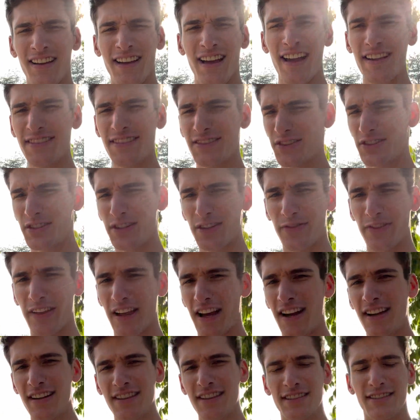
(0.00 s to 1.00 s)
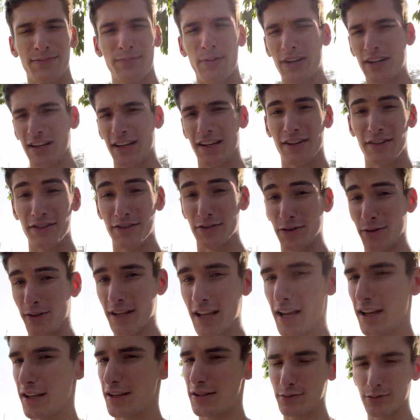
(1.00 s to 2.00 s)
Ask yourself that, spend a year doing
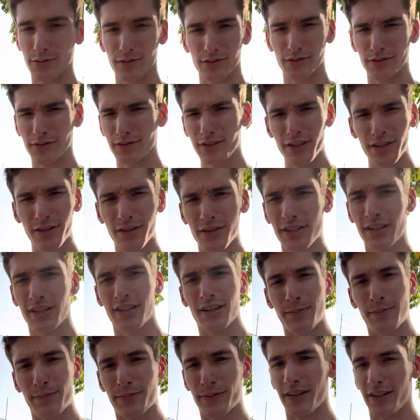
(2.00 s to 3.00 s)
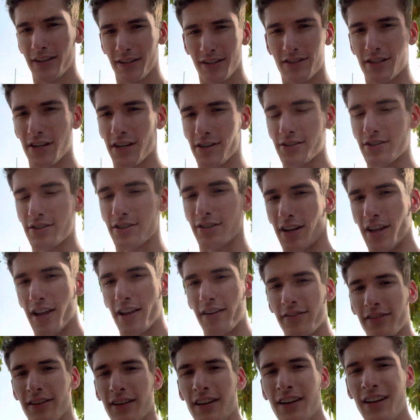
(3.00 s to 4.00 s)
that, you will literally completely change your
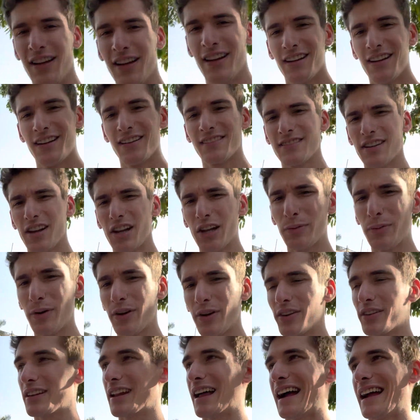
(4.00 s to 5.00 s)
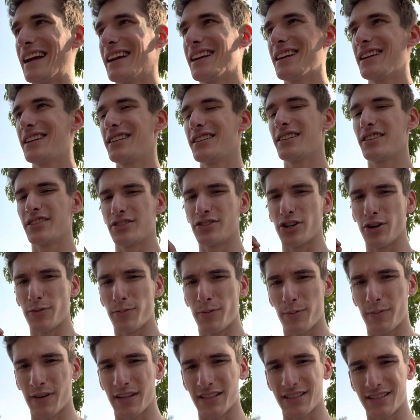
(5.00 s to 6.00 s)
life. It's all about aligning your
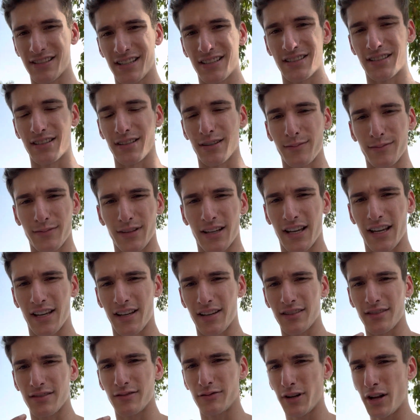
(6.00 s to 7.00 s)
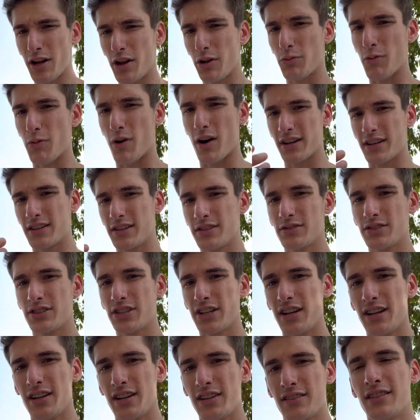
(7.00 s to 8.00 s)
dopamine system. Like, we all wanna do
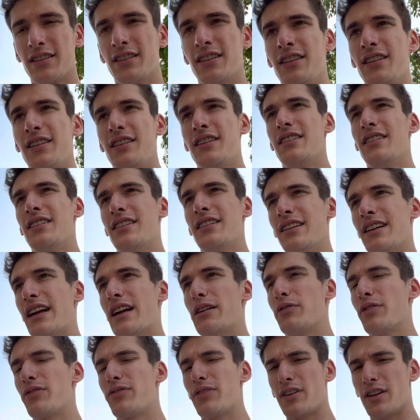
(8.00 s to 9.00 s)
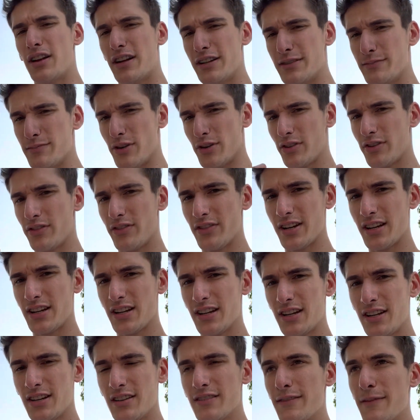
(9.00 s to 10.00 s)
shit and we feel
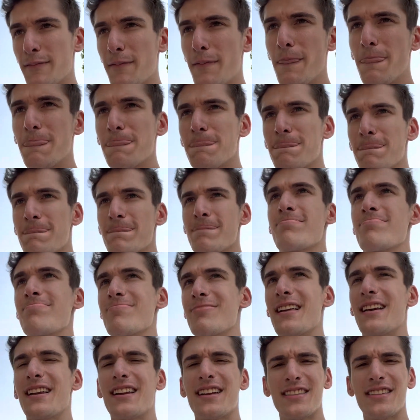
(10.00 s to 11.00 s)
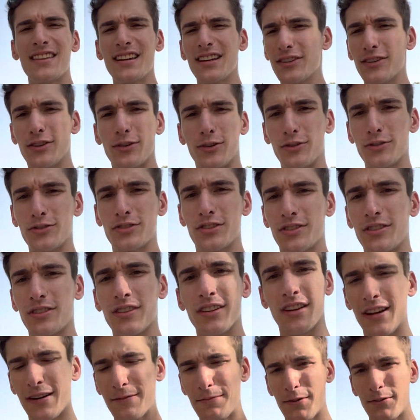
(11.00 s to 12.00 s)
unmotivated and I think in culture, a
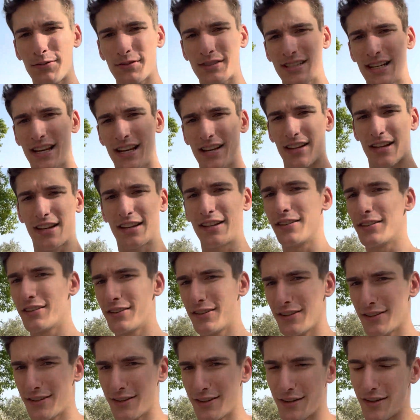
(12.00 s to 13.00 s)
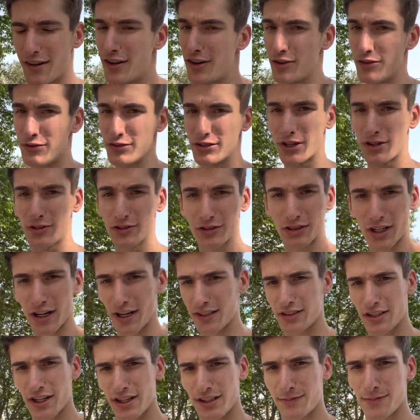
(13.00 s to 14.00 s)
lot of people say, like, oh, don't try to
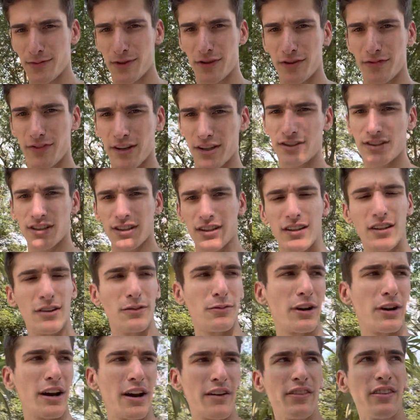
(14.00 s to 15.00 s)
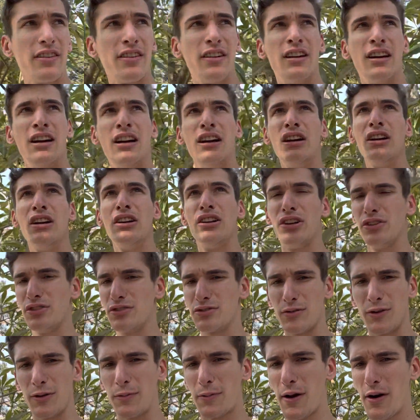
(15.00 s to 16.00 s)
chase motivation or whatever,
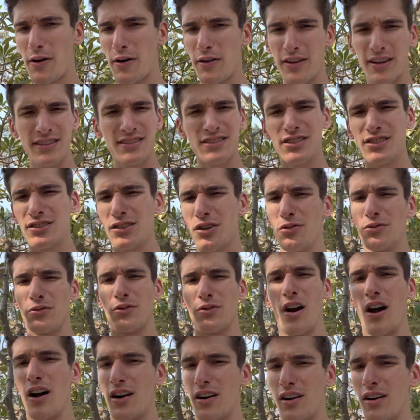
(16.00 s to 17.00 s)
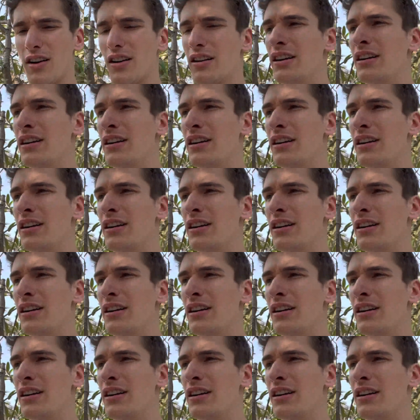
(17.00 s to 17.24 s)
use willpower. That's so wrong.